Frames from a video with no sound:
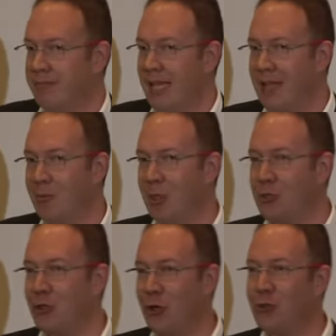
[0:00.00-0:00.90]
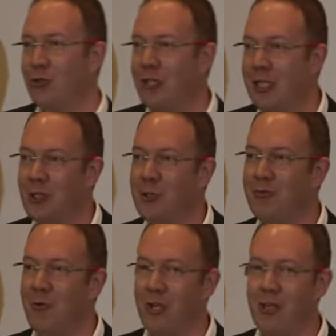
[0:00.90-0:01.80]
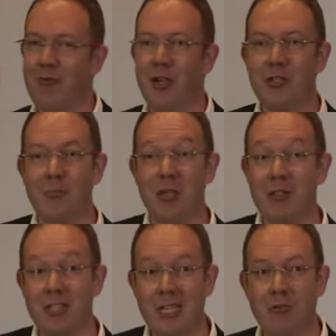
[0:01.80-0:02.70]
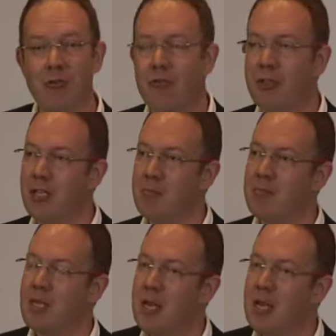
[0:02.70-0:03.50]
And which shows the leadership for innovation be the central theme,